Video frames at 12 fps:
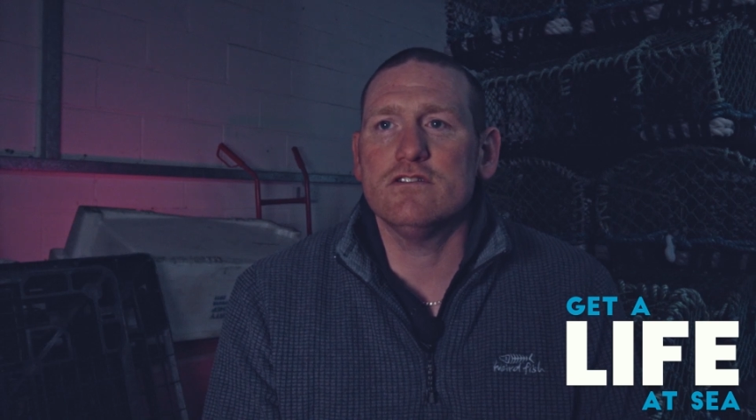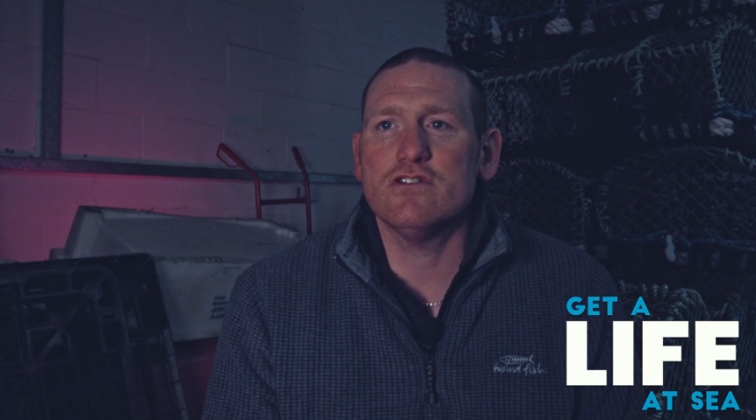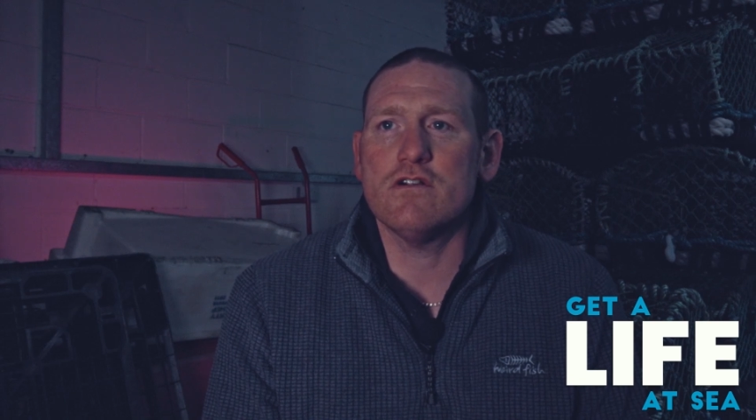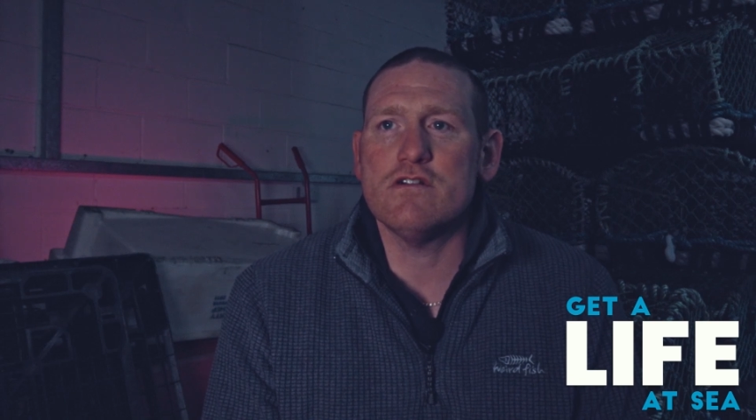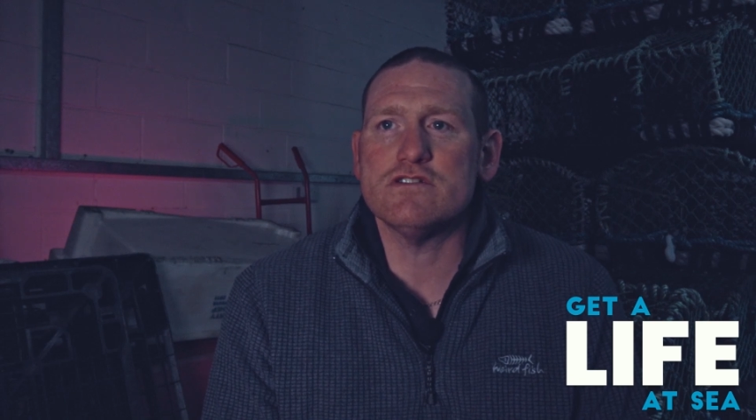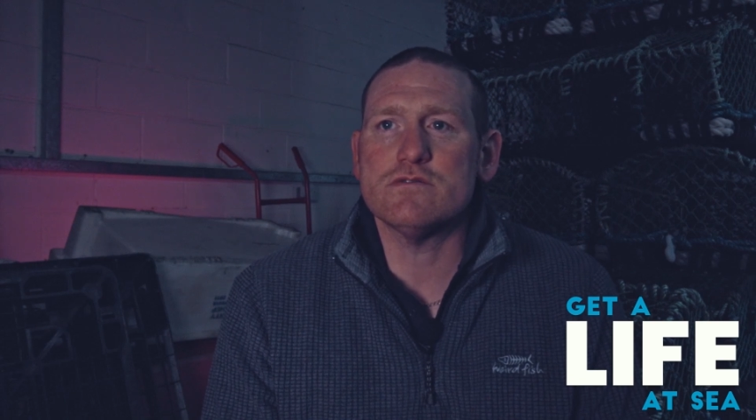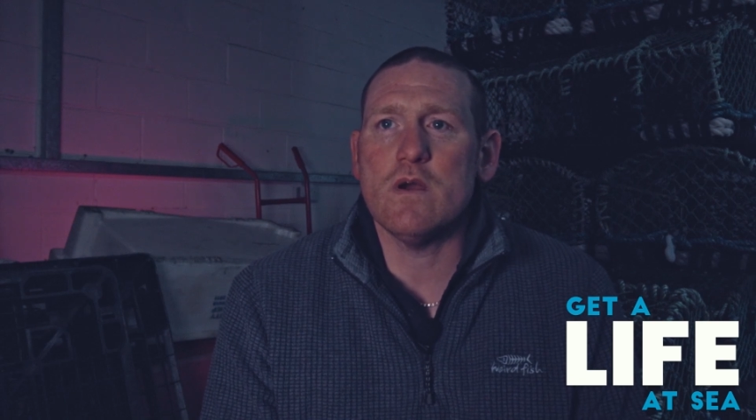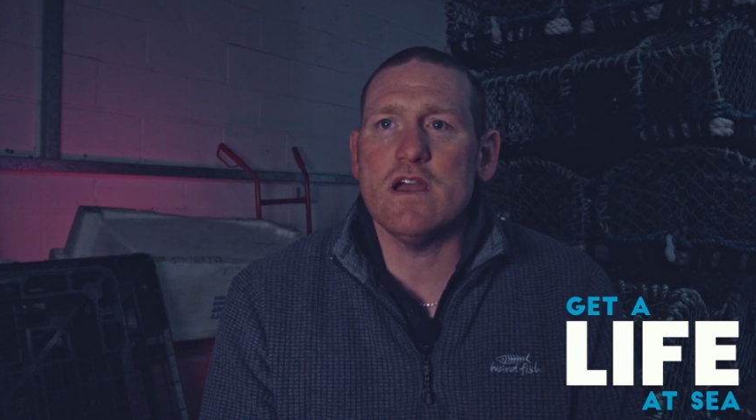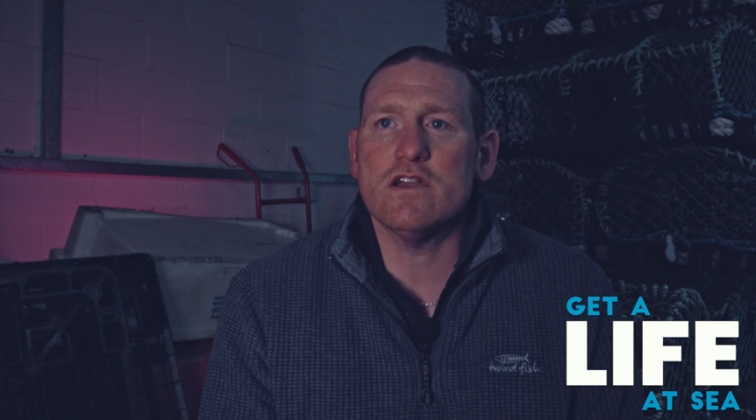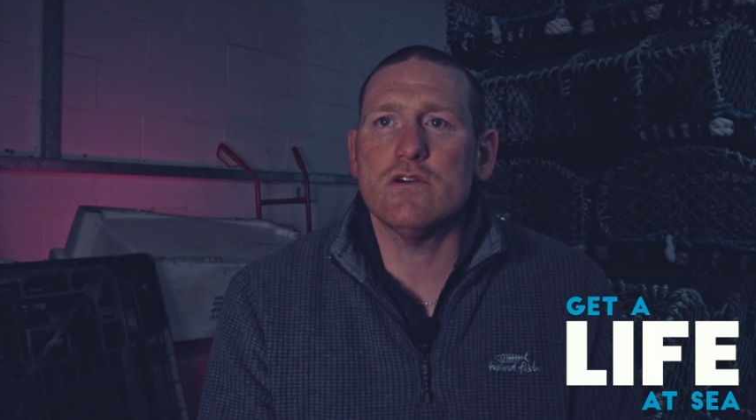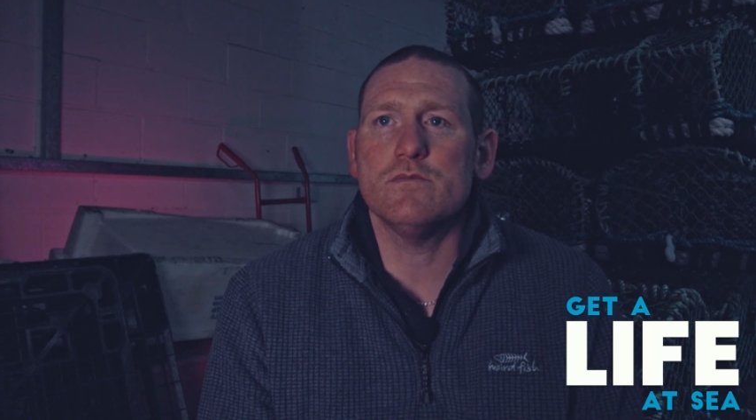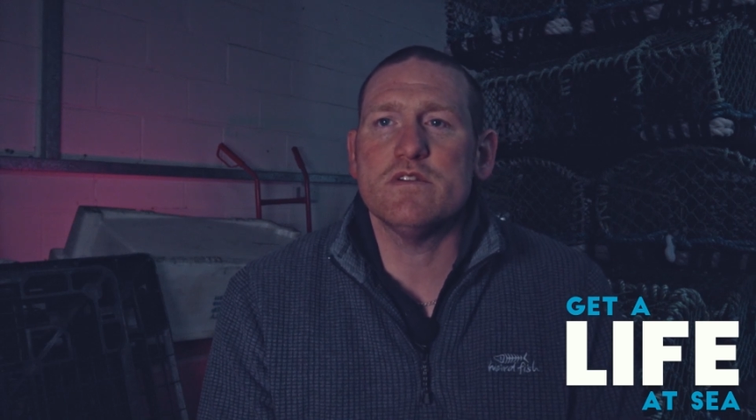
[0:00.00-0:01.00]
there's no reason why
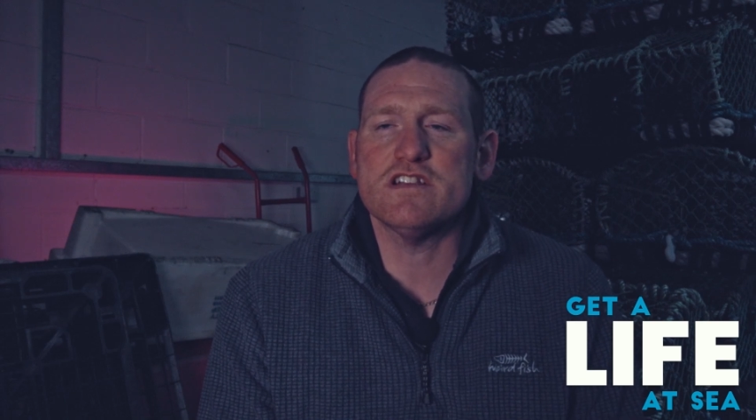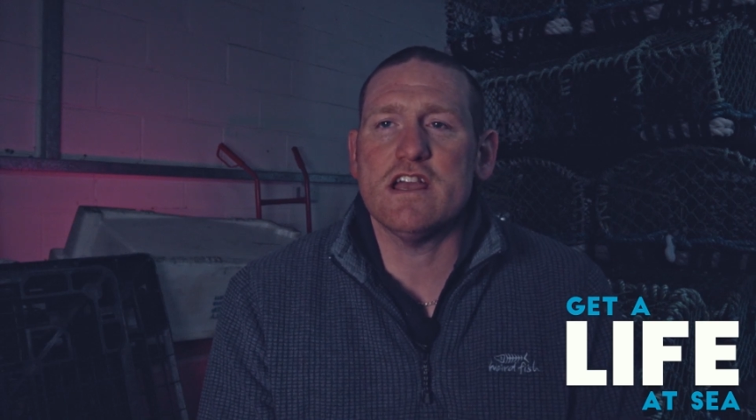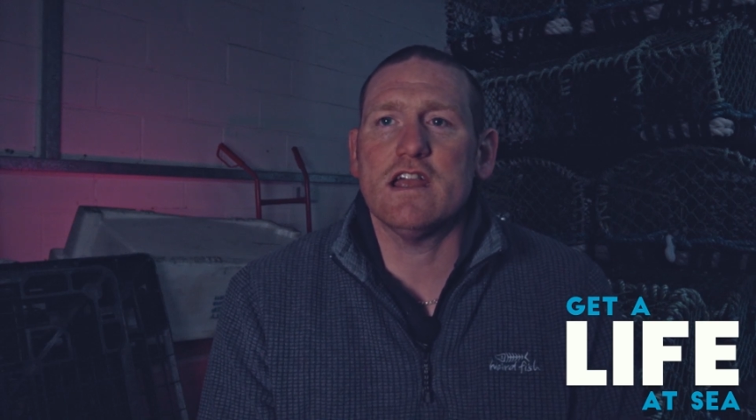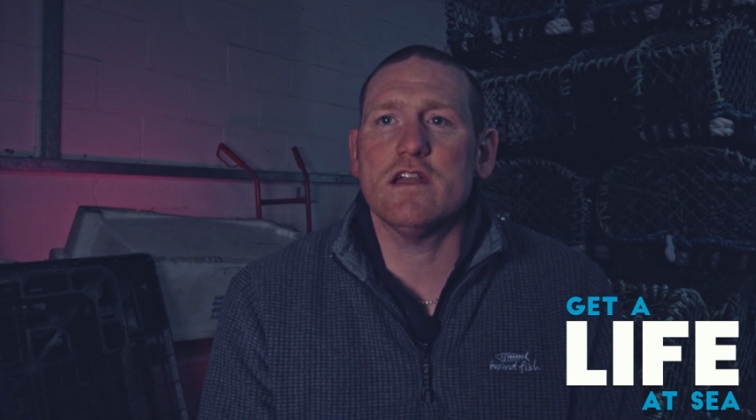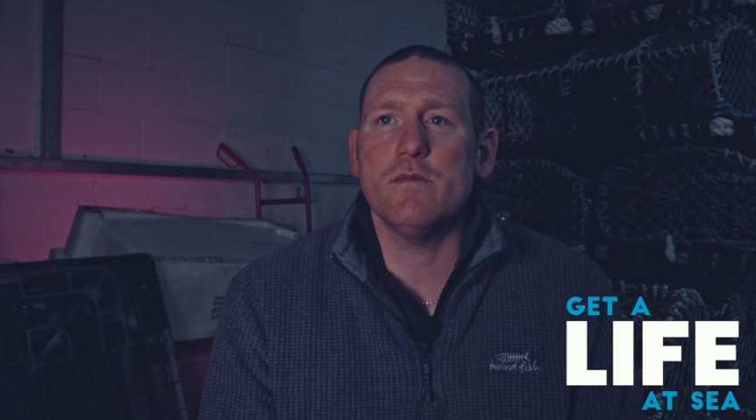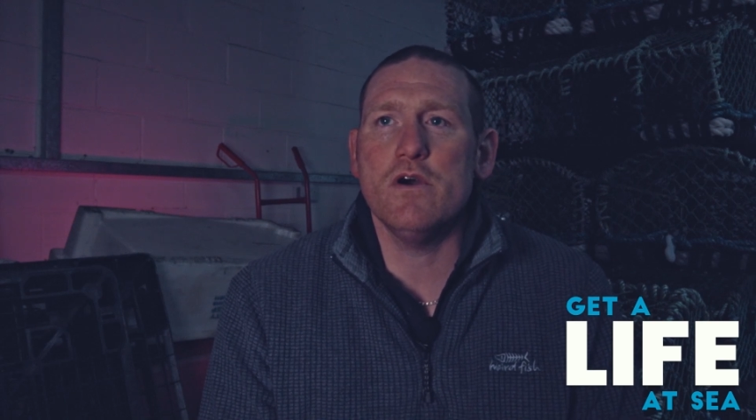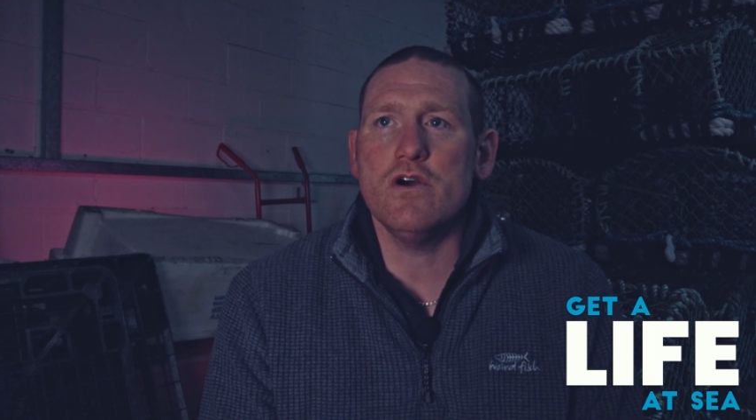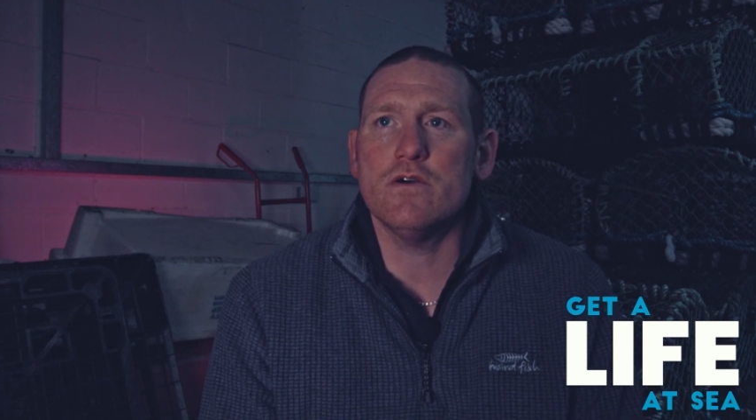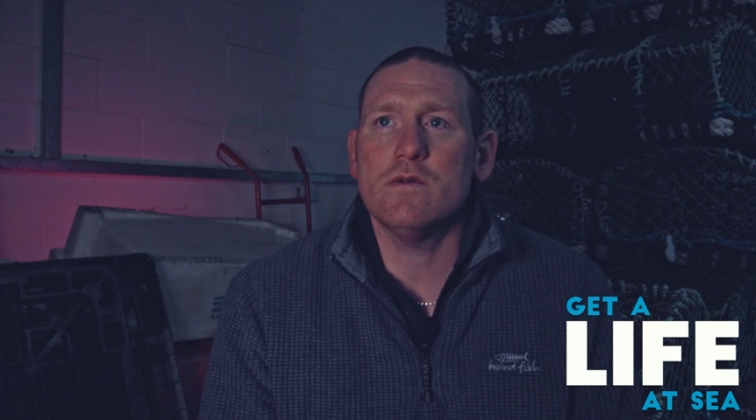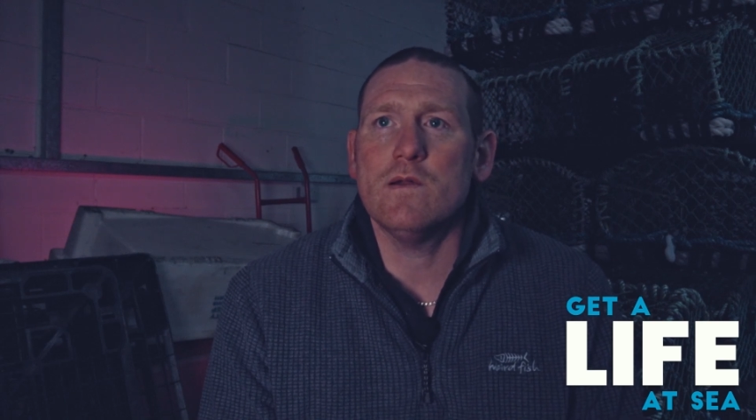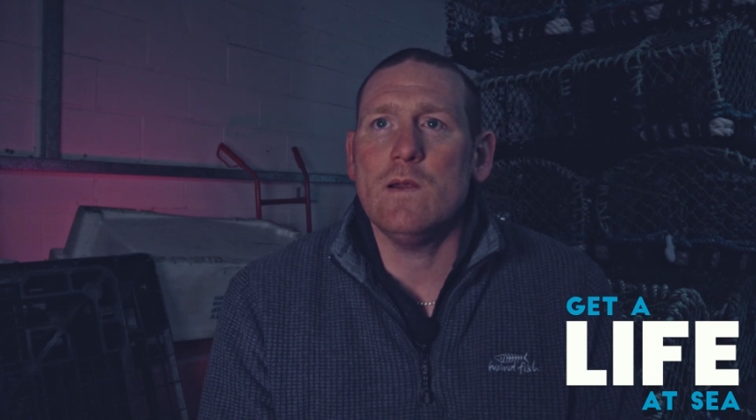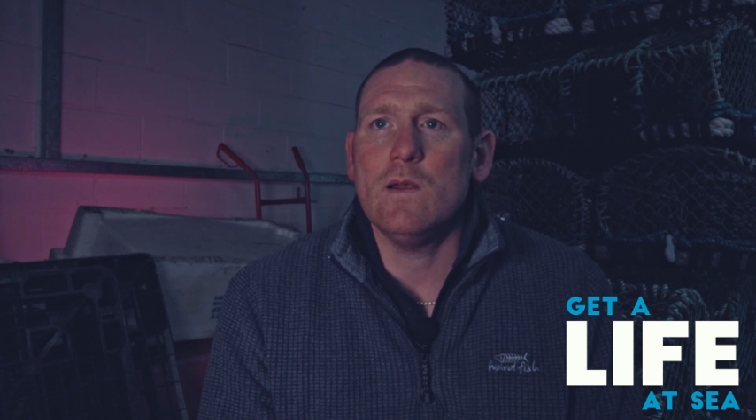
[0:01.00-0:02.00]
you couldn't be taking a boat.